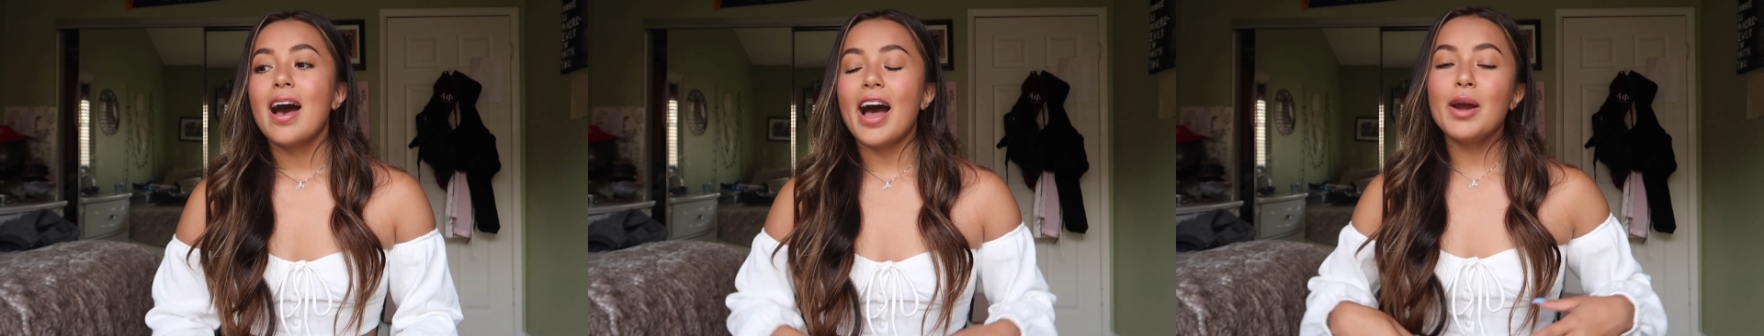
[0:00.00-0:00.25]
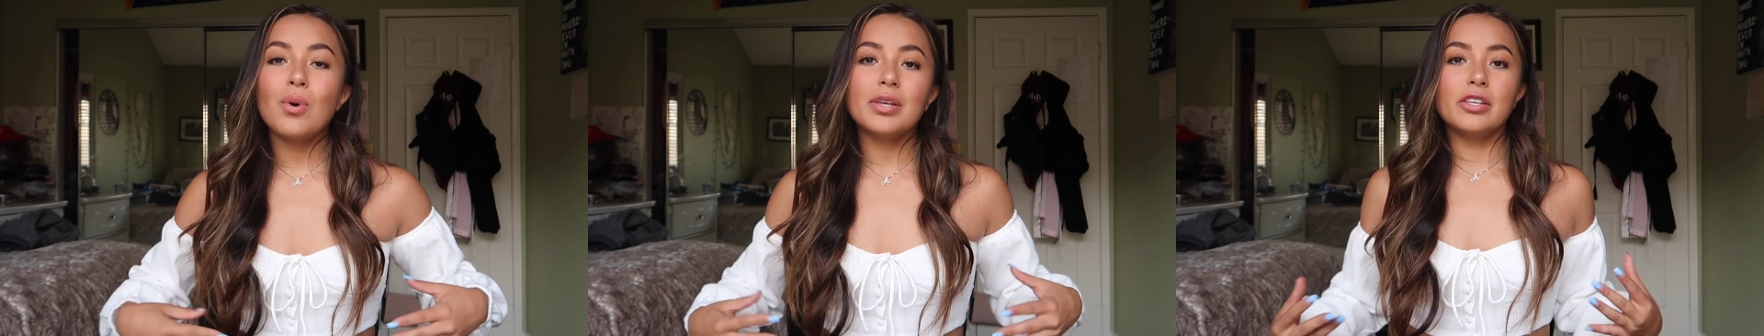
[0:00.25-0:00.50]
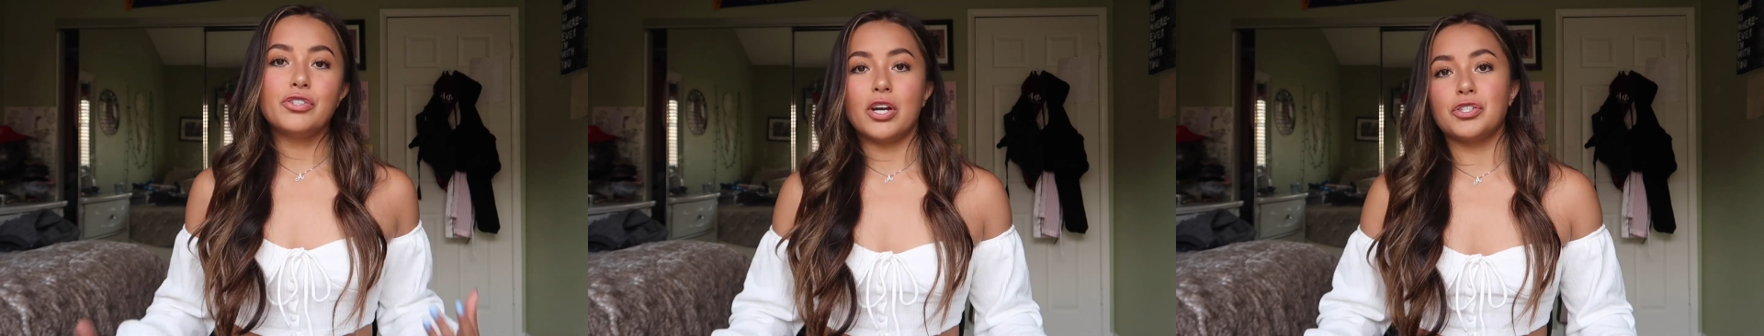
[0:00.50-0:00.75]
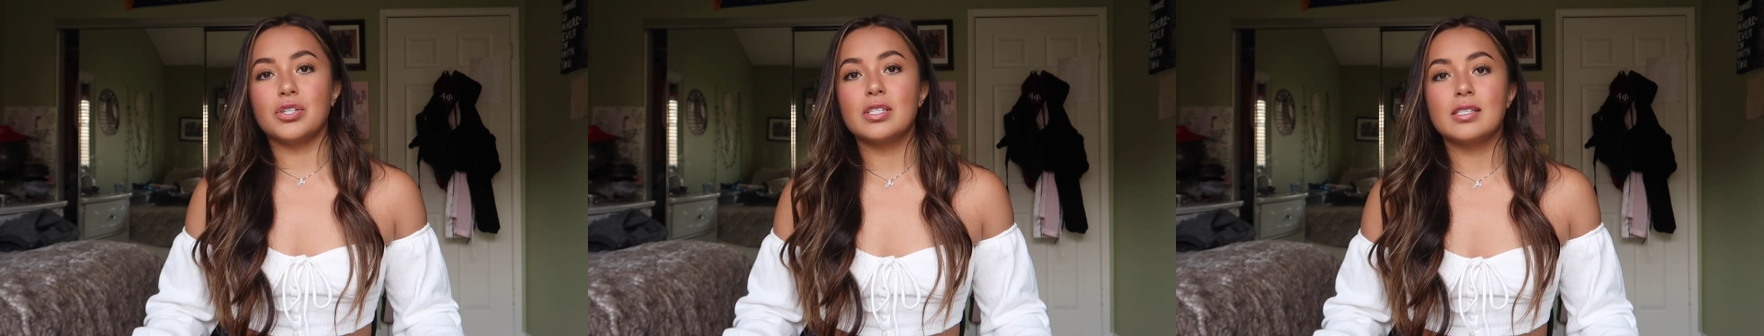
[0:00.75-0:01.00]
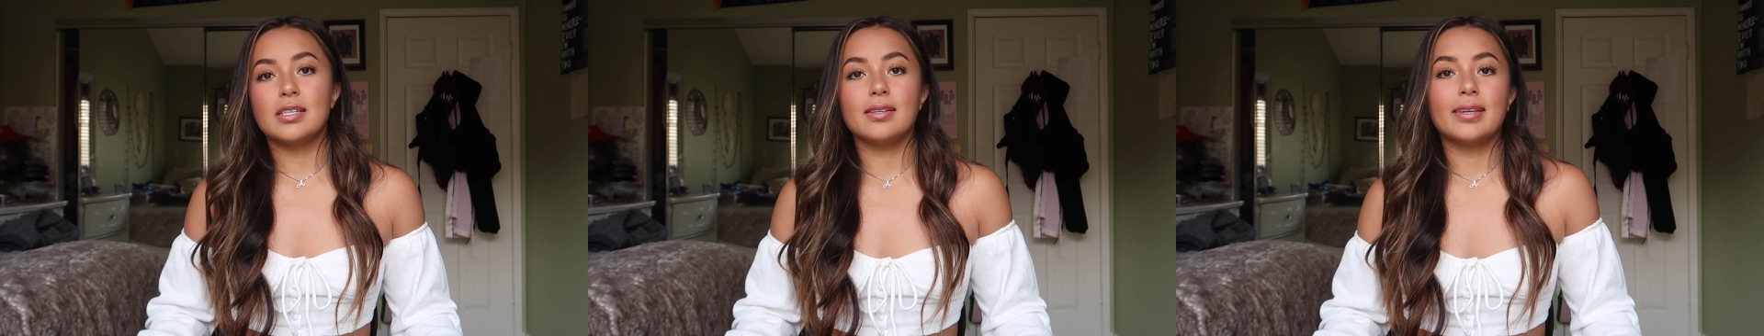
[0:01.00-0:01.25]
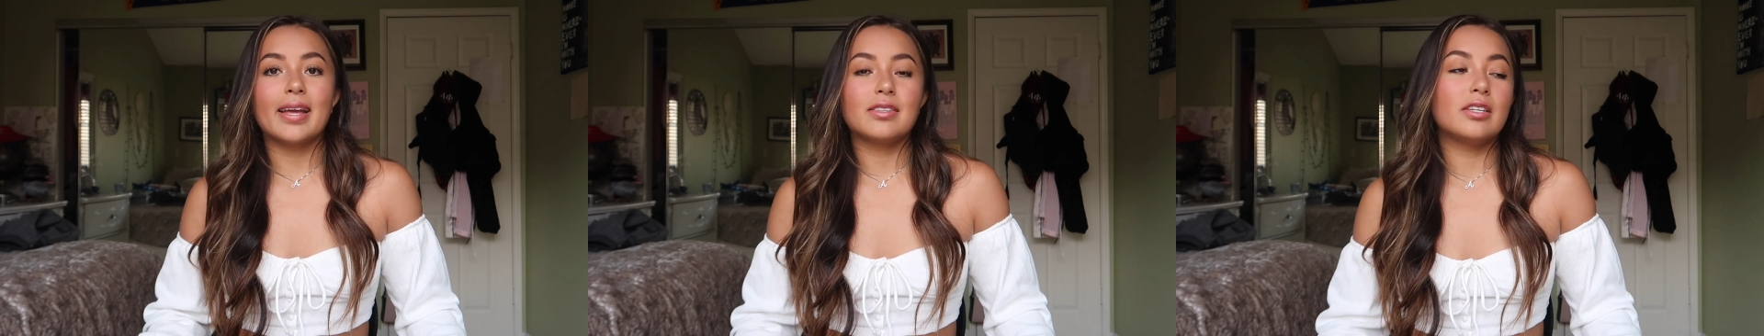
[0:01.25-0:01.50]
I want the judges to
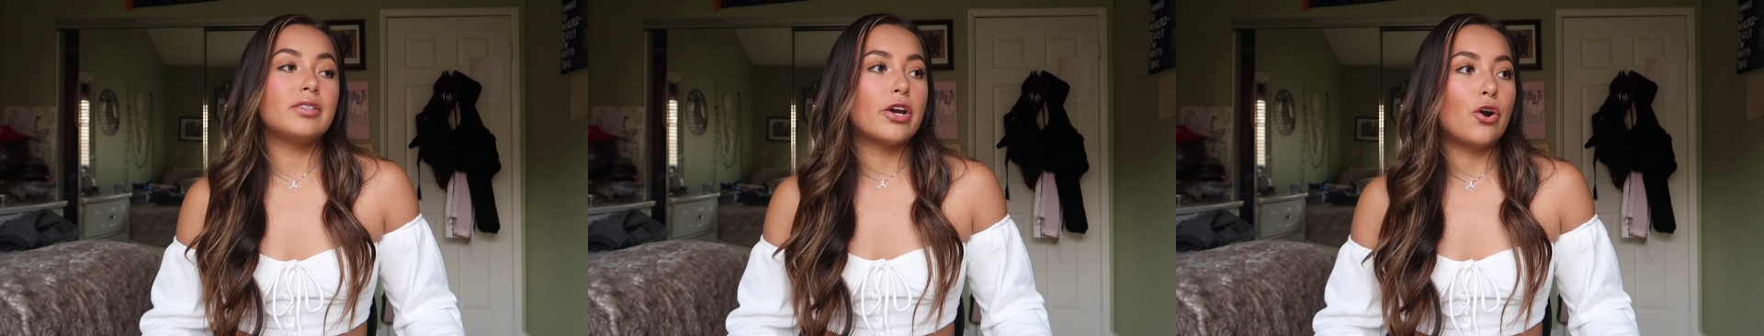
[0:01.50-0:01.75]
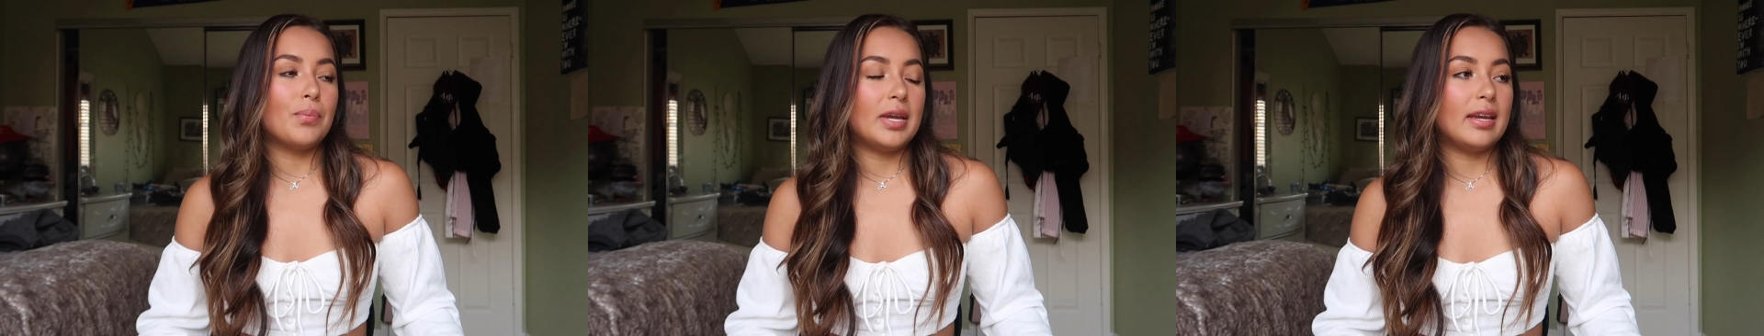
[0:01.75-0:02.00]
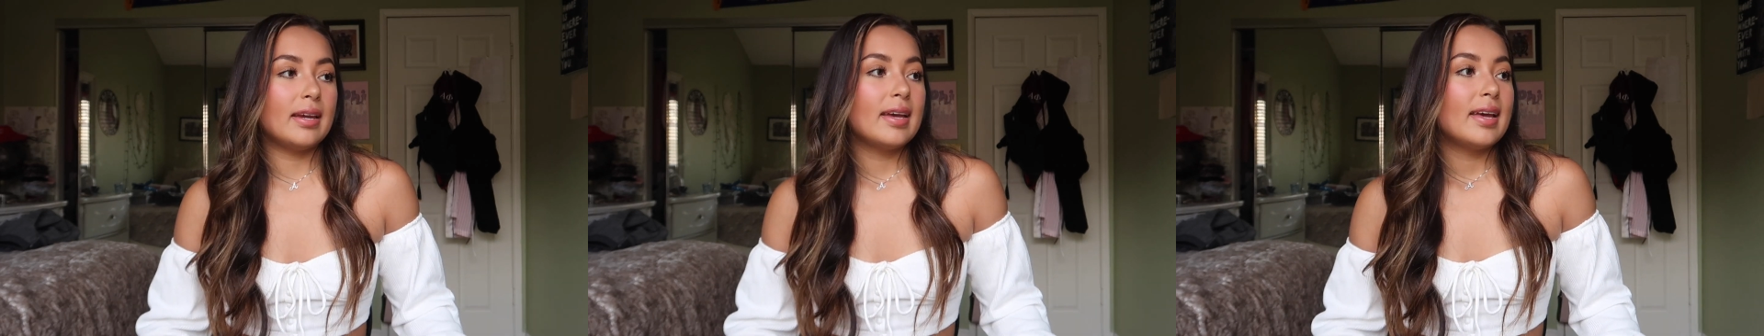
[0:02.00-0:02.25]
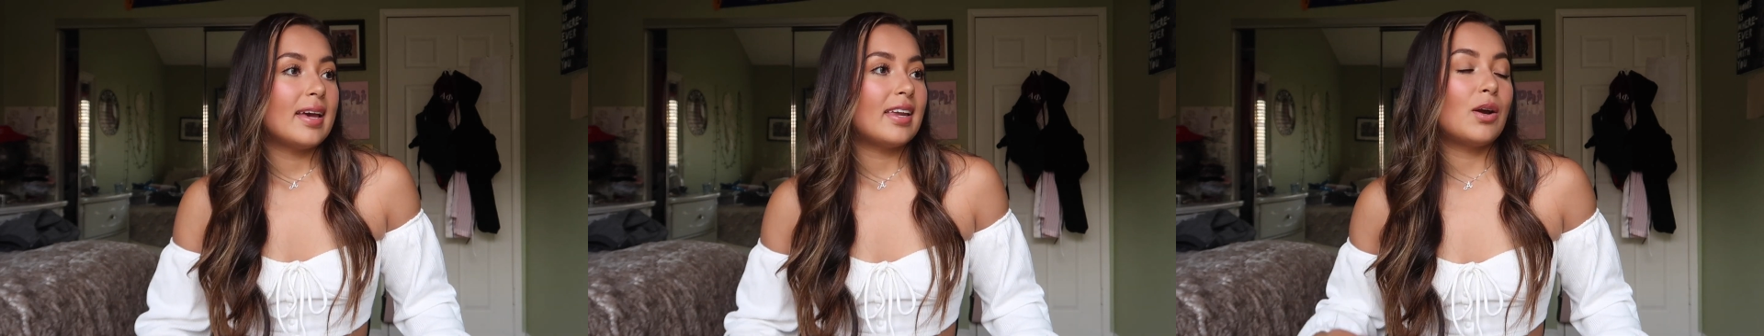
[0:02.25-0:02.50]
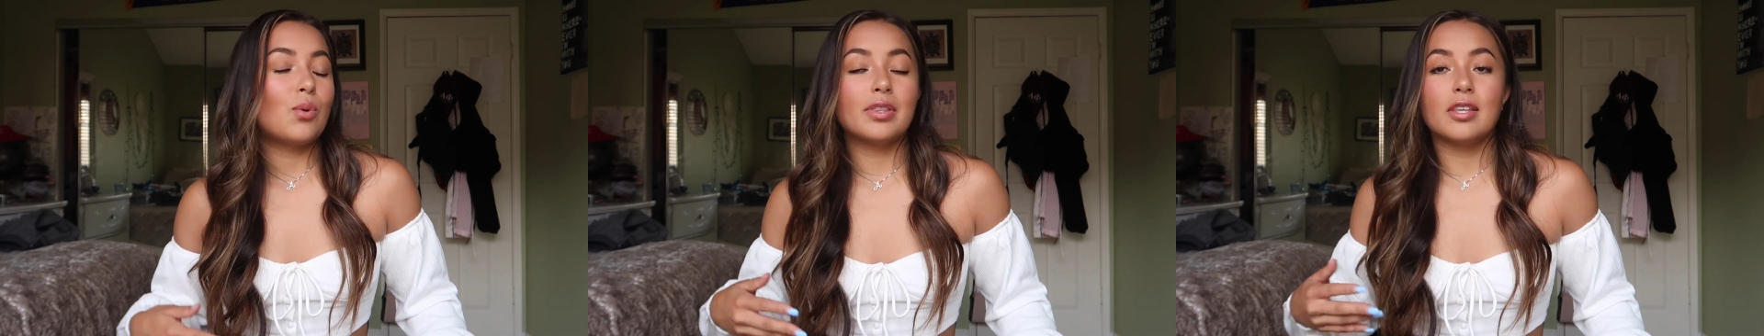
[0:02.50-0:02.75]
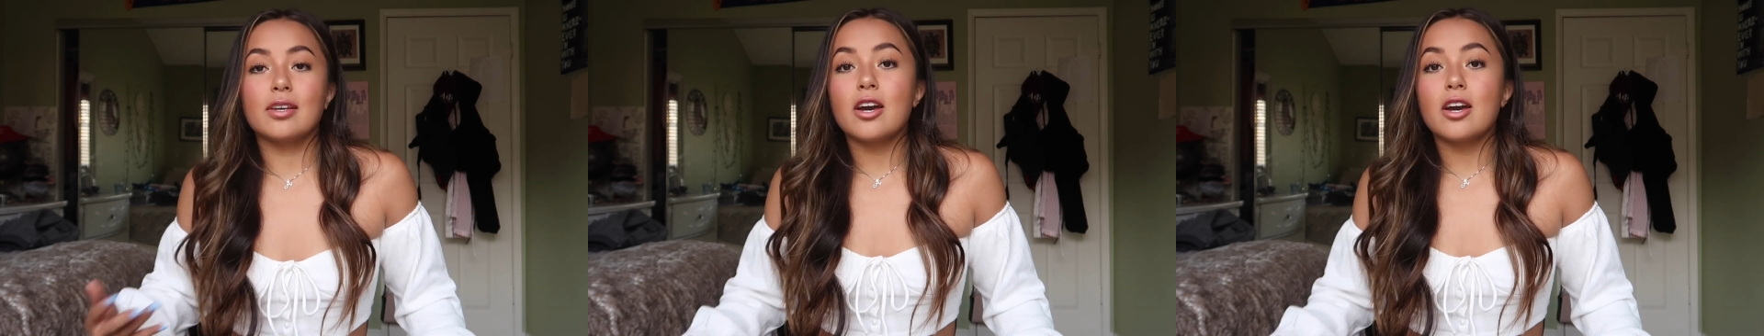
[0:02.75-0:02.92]
get to know me and I want the